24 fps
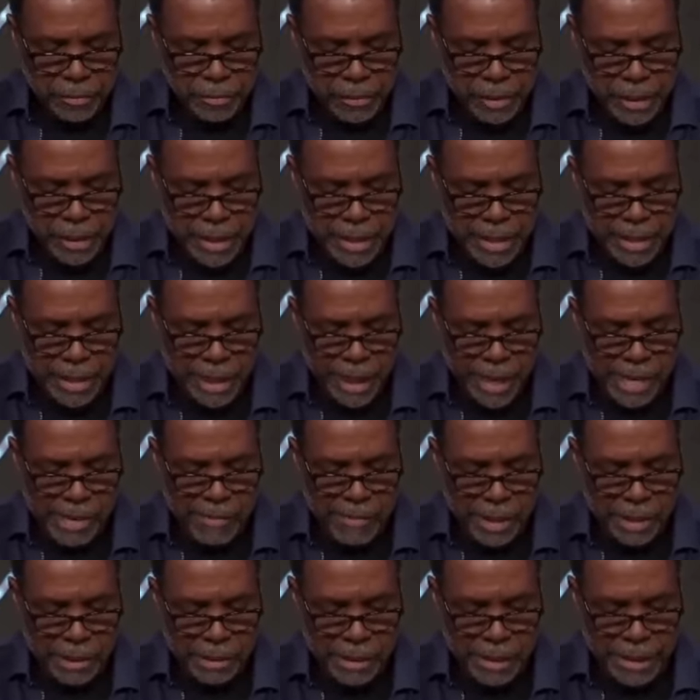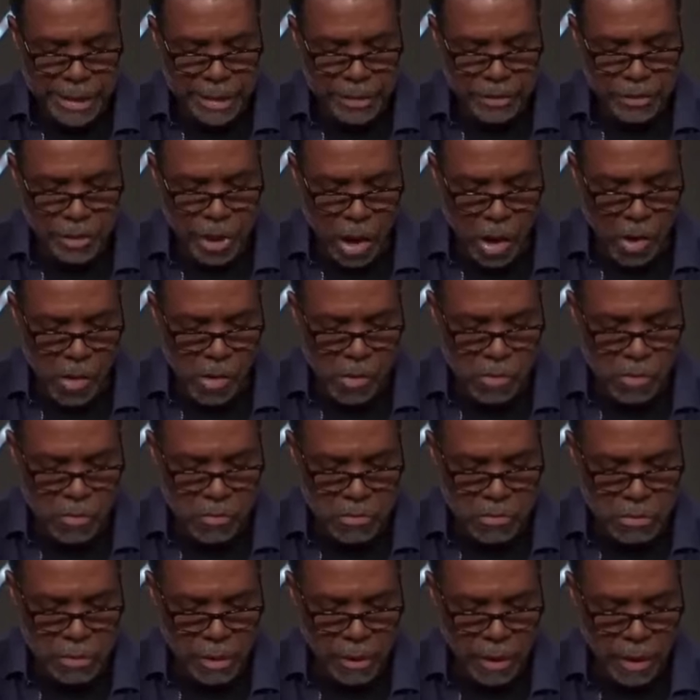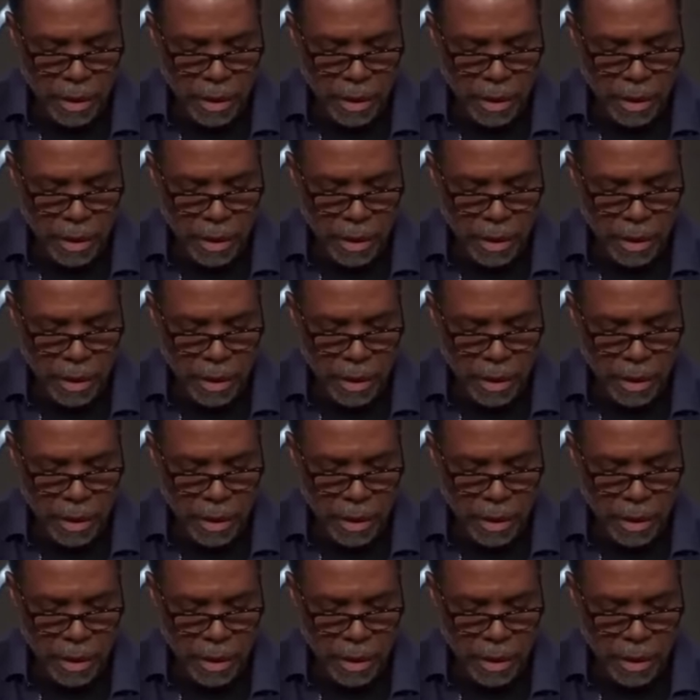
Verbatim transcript: "He came unto his own,